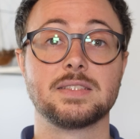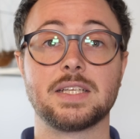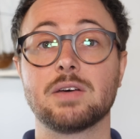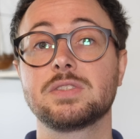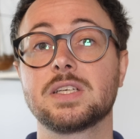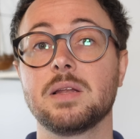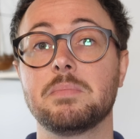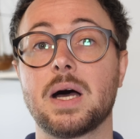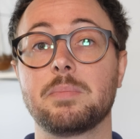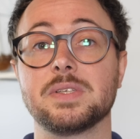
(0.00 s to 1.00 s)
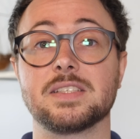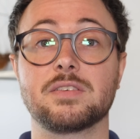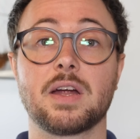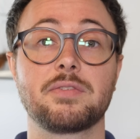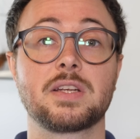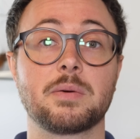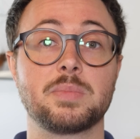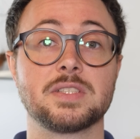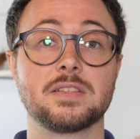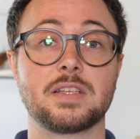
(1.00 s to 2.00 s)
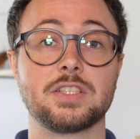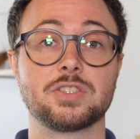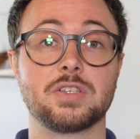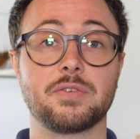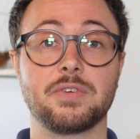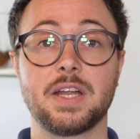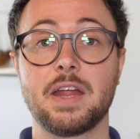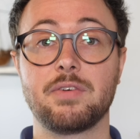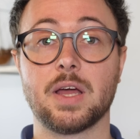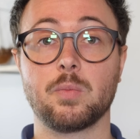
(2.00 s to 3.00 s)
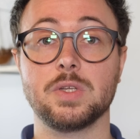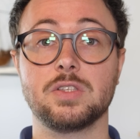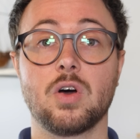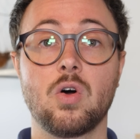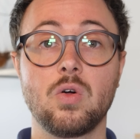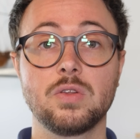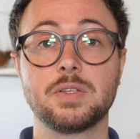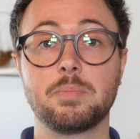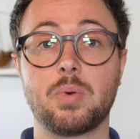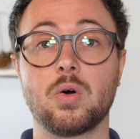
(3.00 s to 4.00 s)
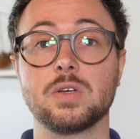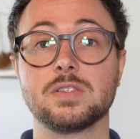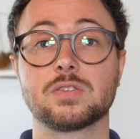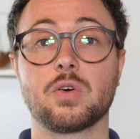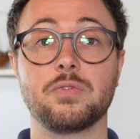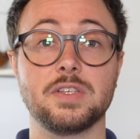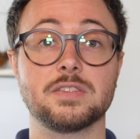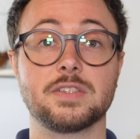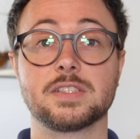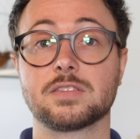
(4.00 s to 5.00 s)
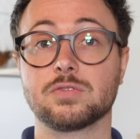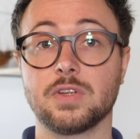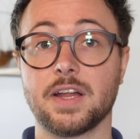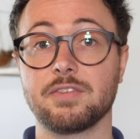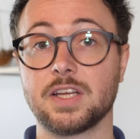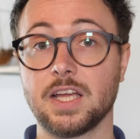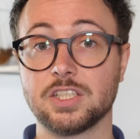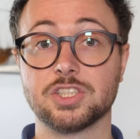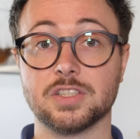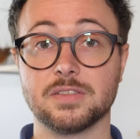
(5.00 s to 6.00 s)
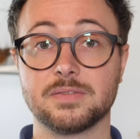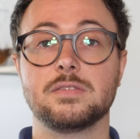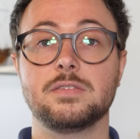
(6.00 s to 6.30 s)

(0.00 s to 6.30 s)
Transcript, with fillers: The nautical map is a graphic representation of an area with all the points of interest to the navigation.